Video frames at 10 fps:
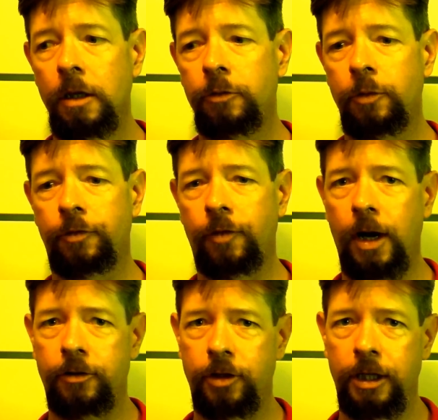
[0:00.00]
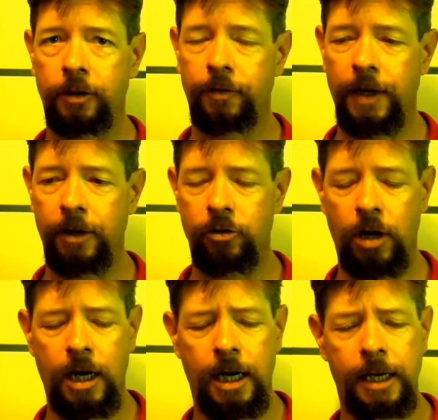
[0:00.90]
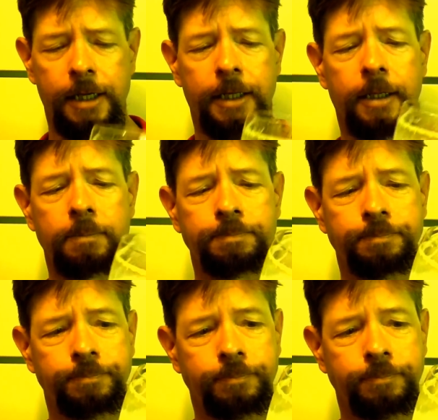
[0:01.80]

It's refreshing. It's very dry. Um,